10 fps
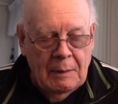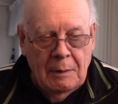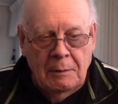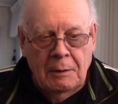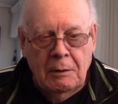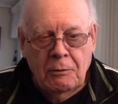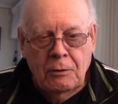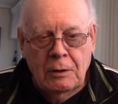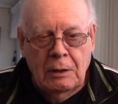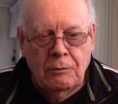little
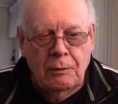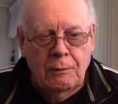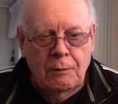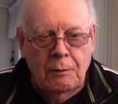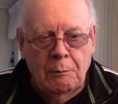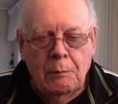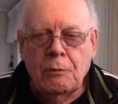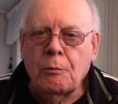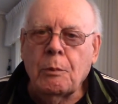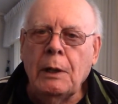touch of
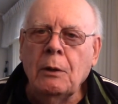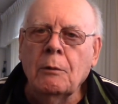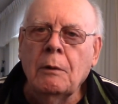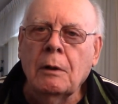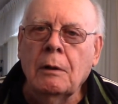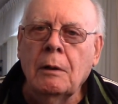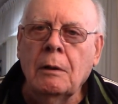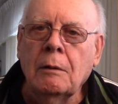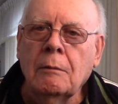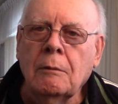spray
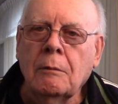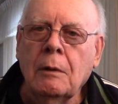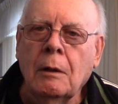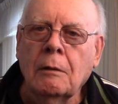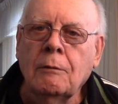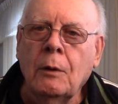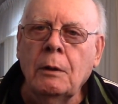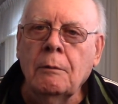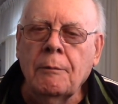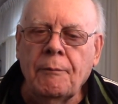olive
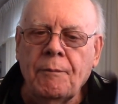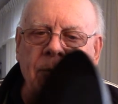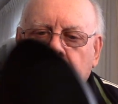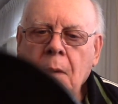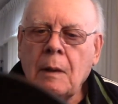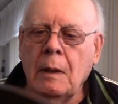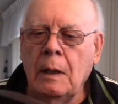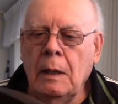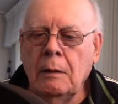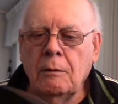oil,
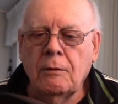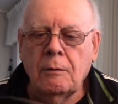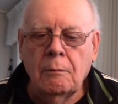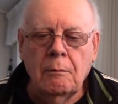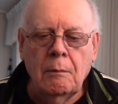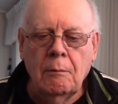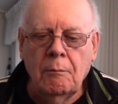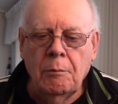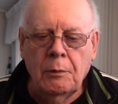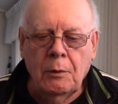eggs
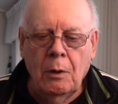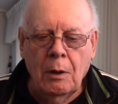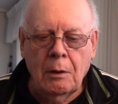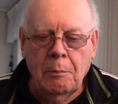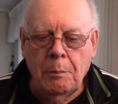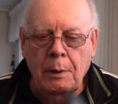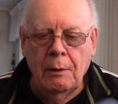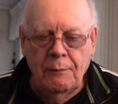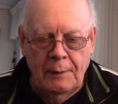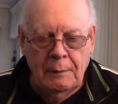cook
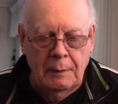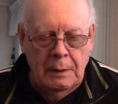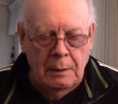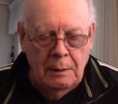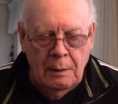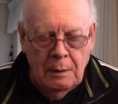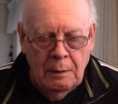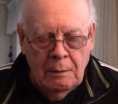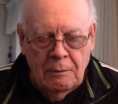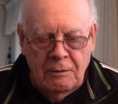perfectly.
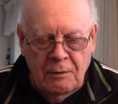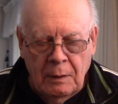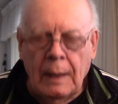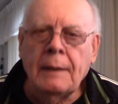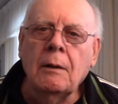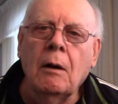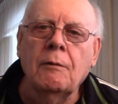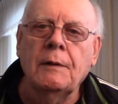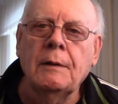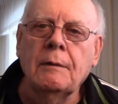Slide
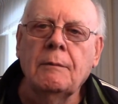off it.